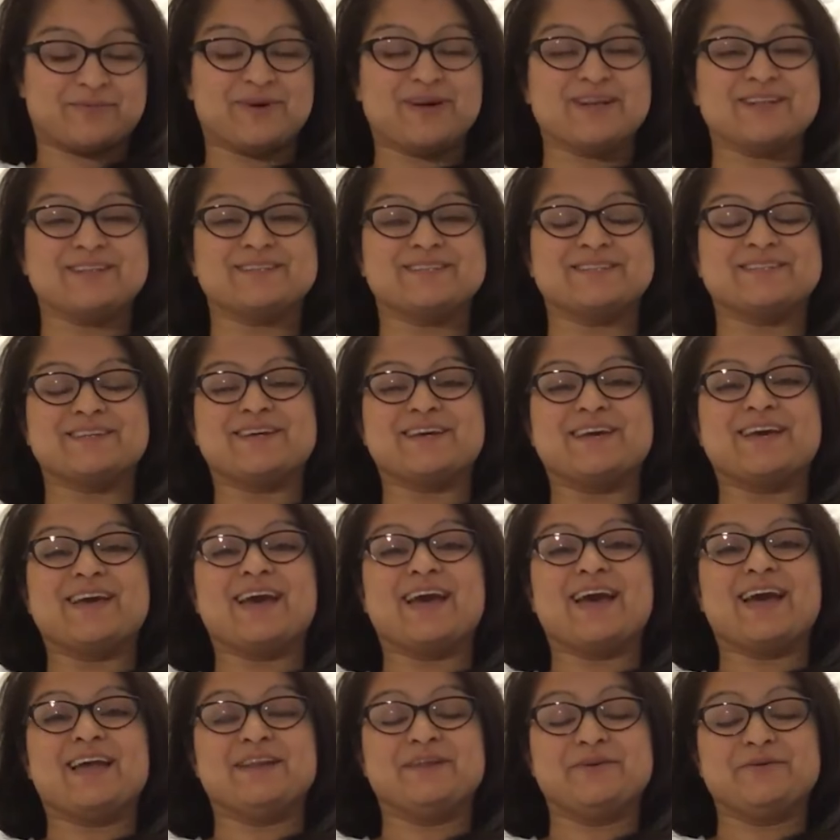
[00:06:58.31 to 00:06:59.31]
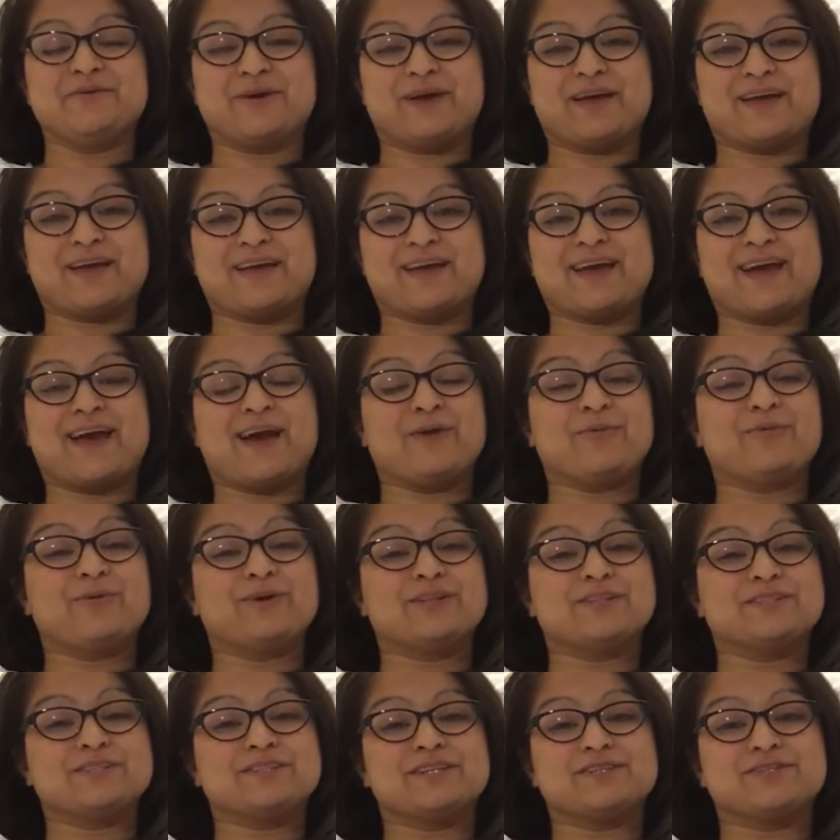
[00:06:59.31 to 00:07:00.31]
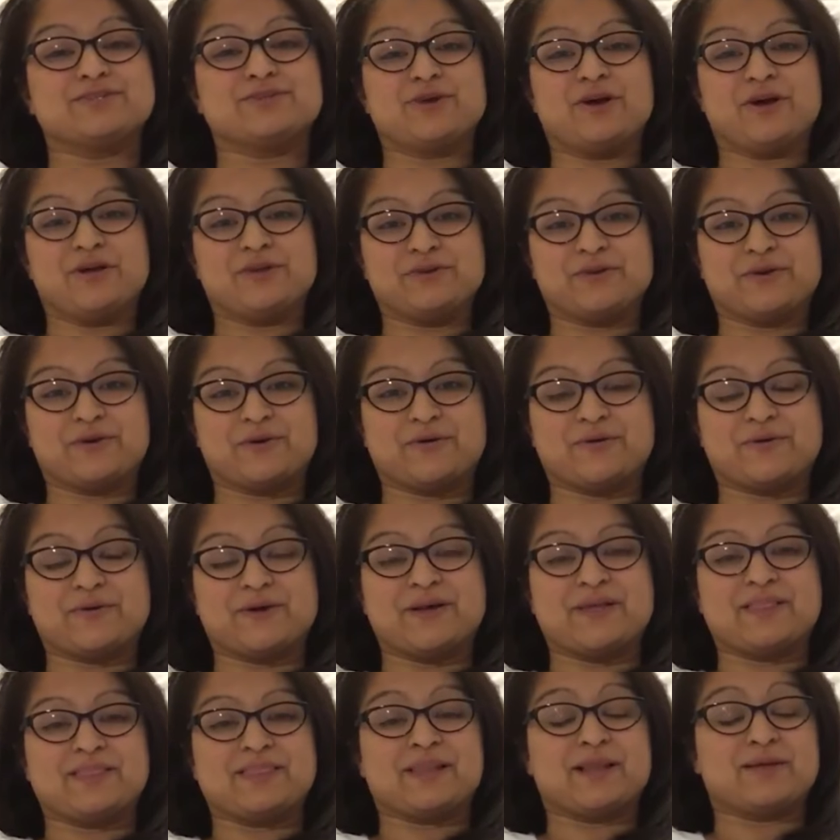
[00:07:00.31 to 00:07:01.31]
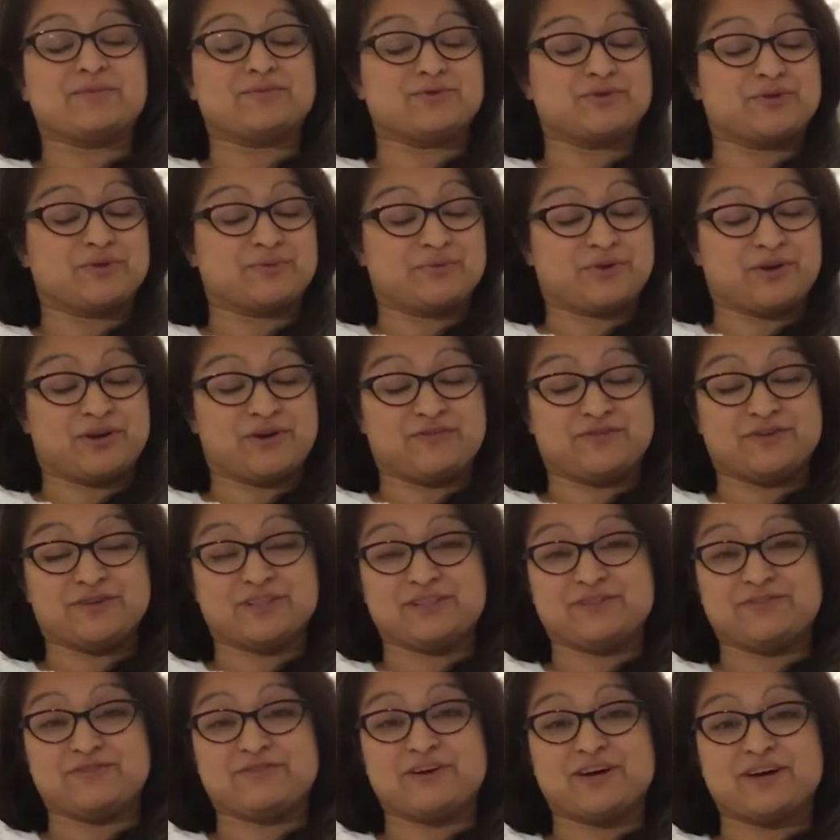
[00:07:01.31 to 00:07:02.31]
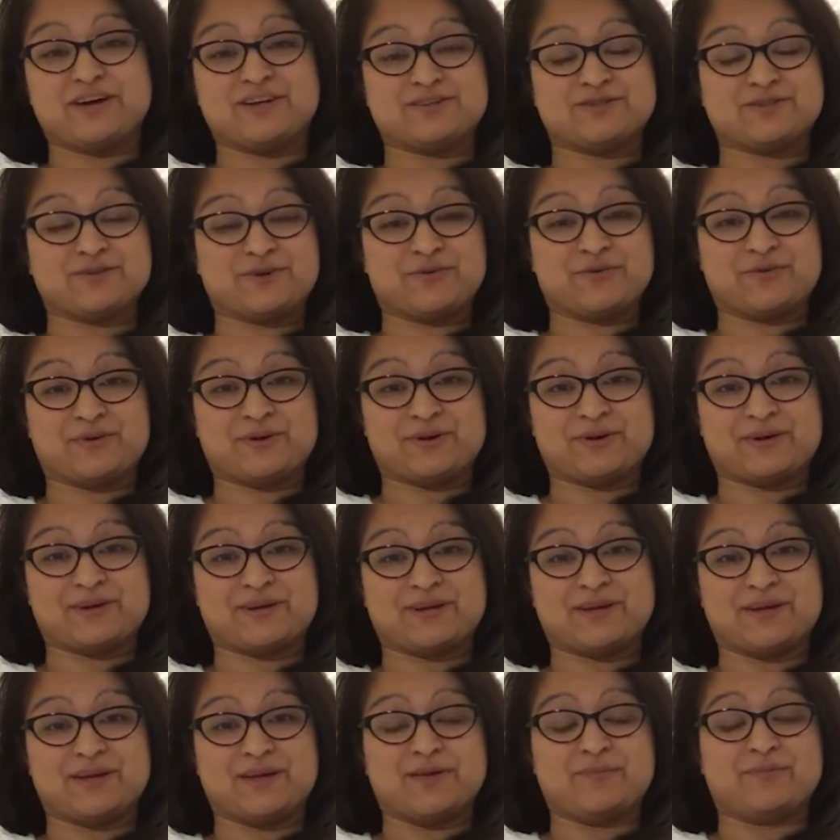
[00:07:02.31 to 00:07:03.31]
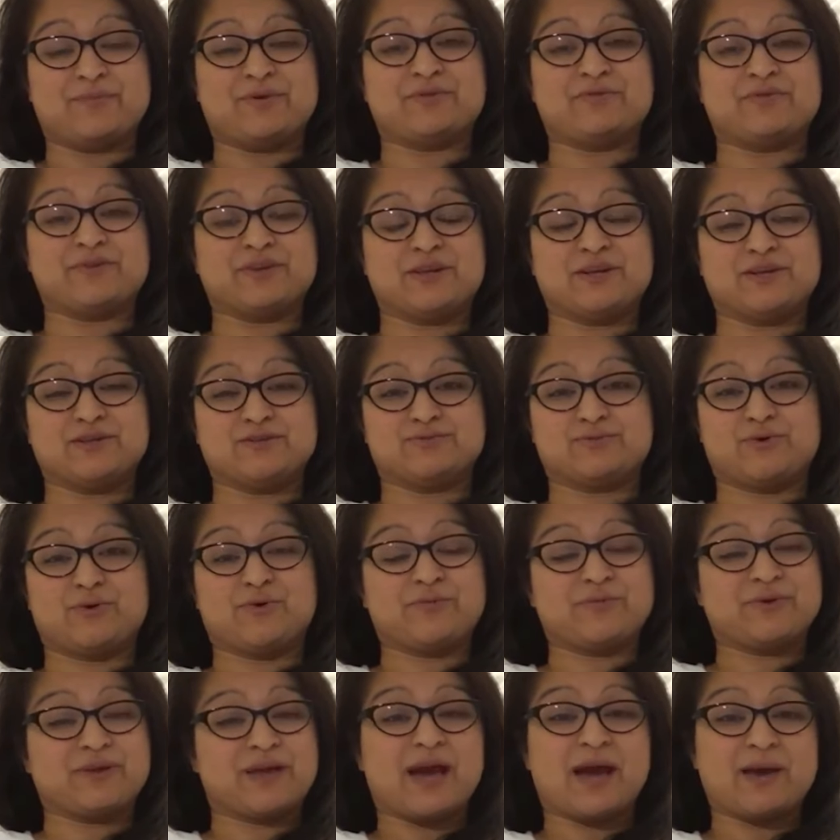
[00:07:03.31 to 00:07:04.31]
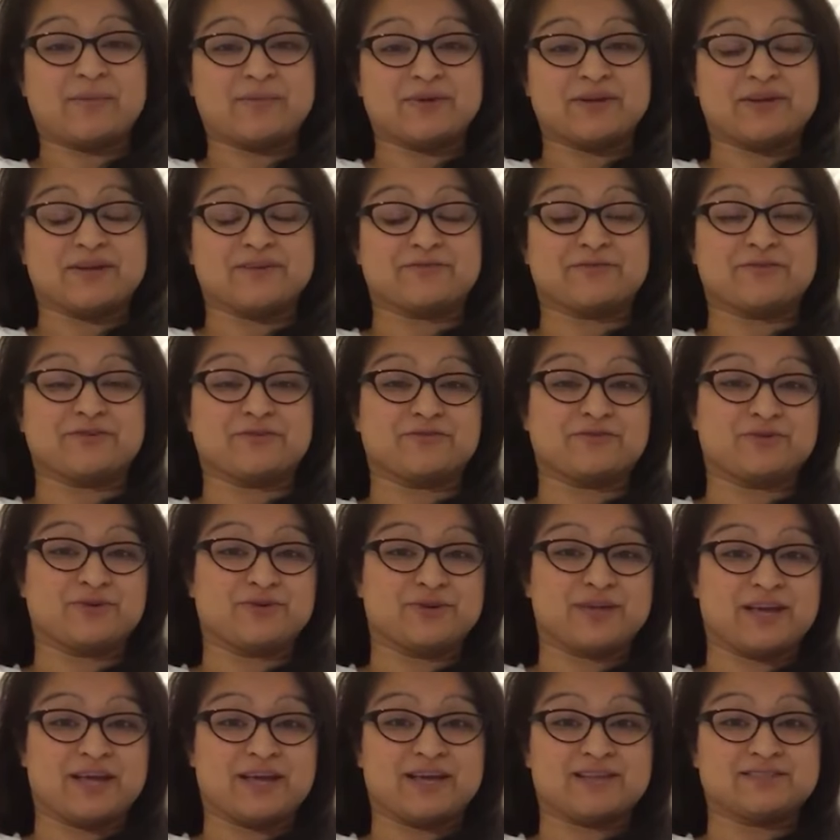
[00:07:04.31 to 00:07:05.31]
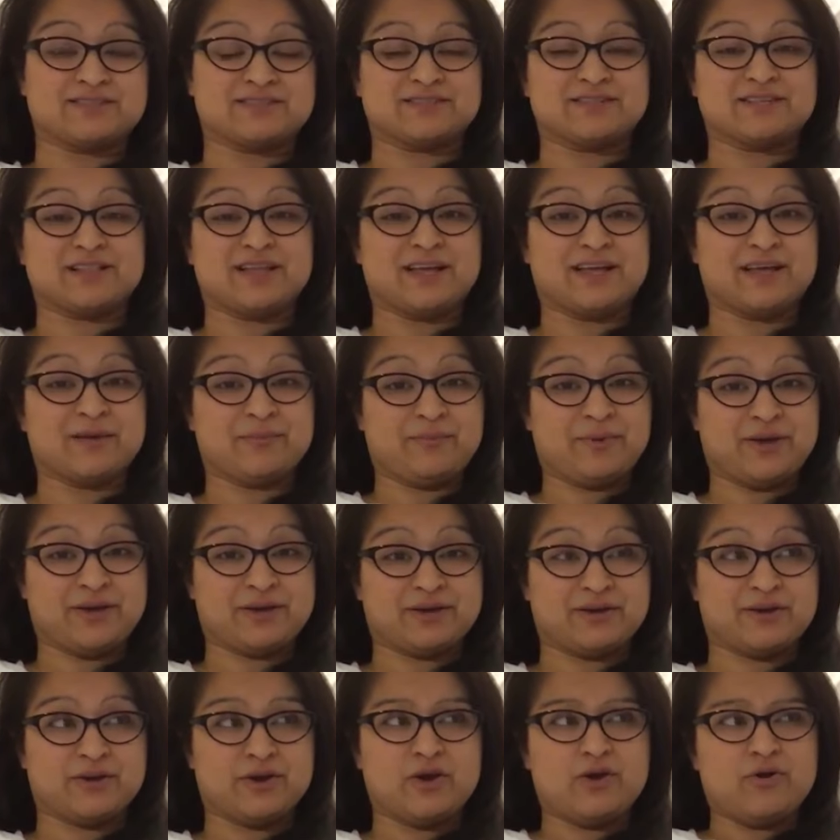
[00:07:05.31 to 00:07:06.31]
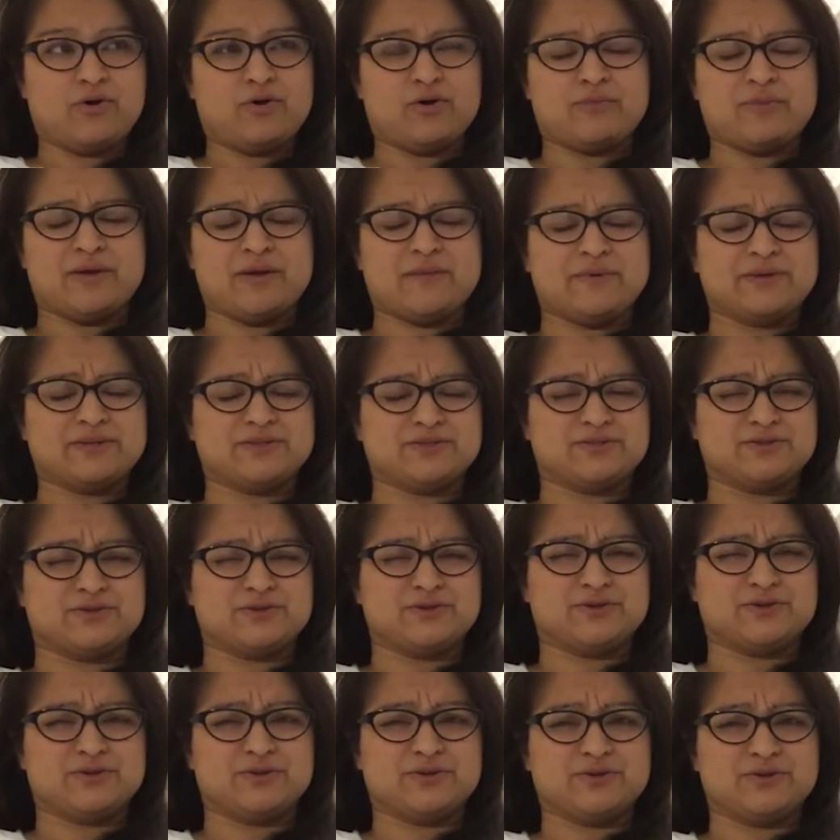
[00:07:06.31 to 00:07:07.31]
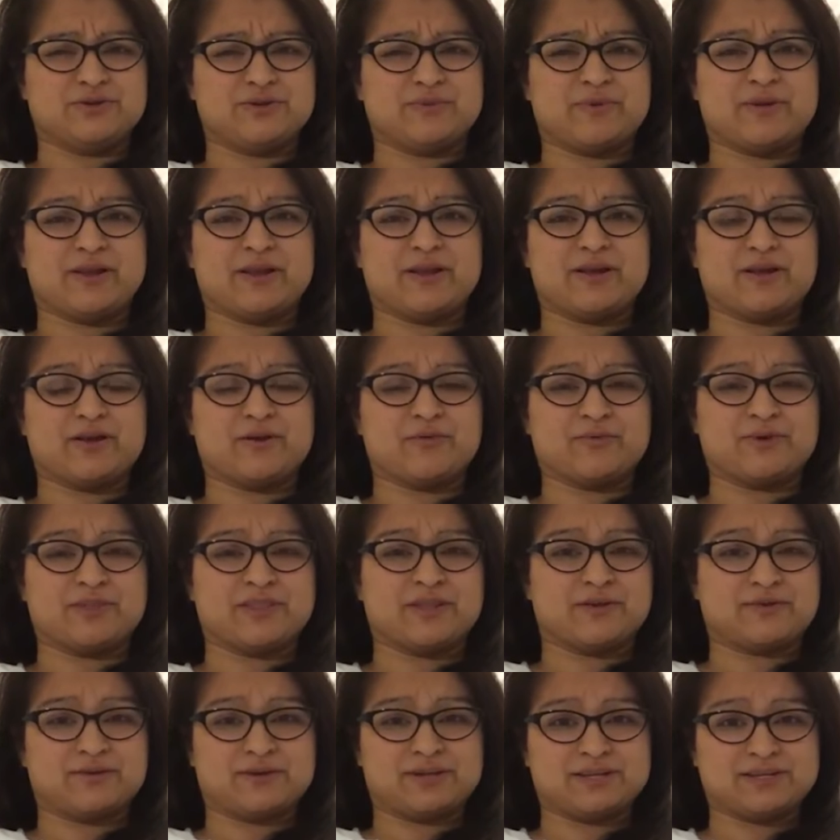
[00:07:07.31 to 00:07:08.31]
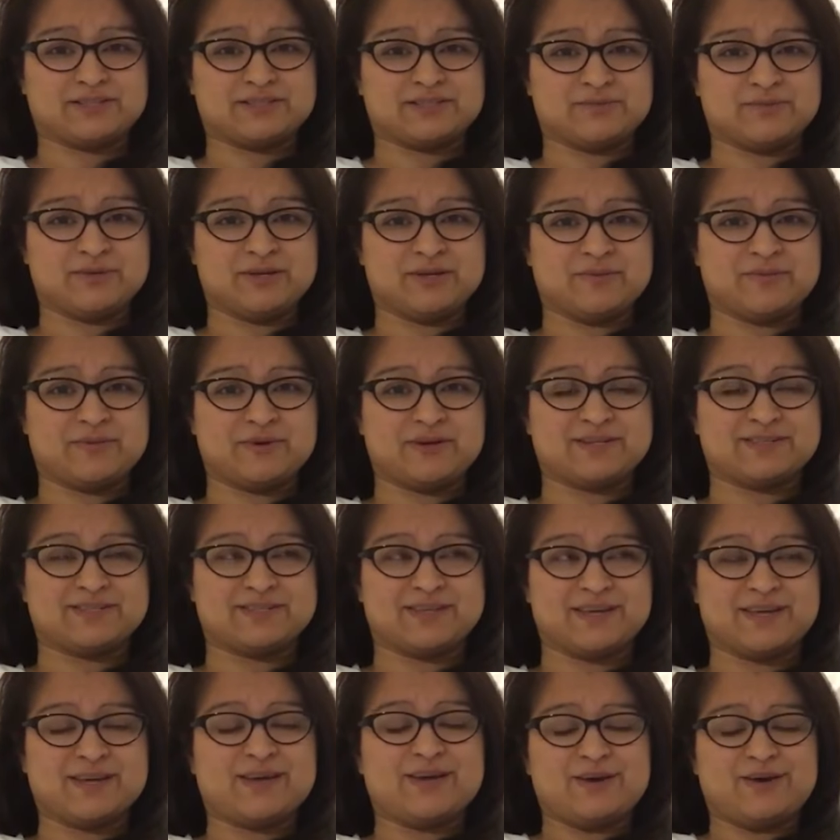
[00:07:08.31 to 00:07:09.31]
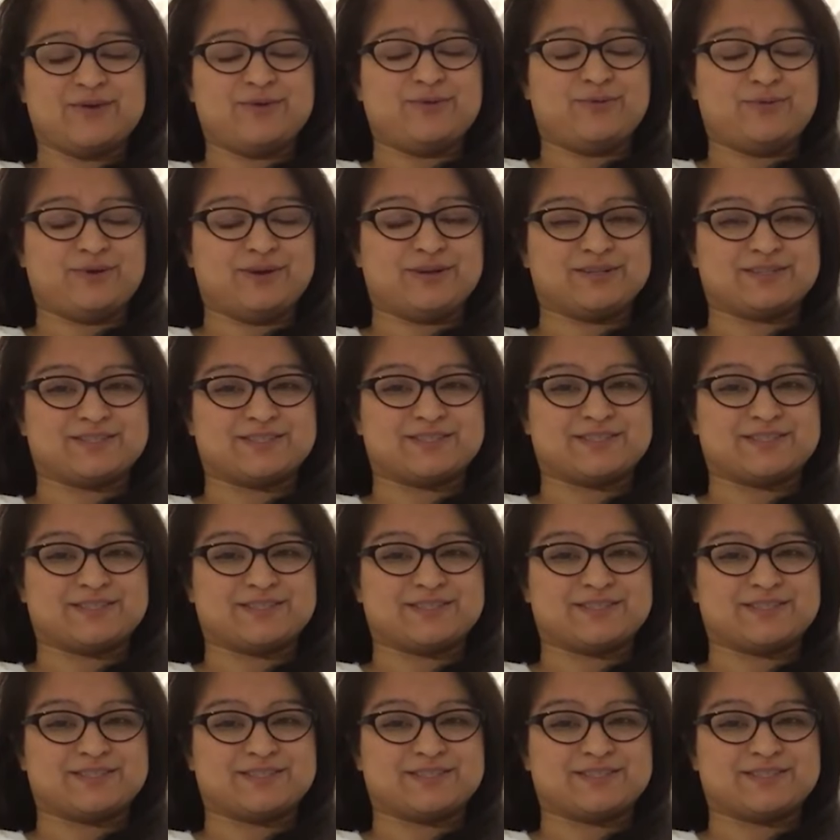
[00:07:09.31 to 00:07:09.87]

But anyway, I wanted to you all know that I'm doing perfectly fine, don't worry but videos won't be happening for a few days until I get better, or maybe sooner, depending on when they release me, but we'll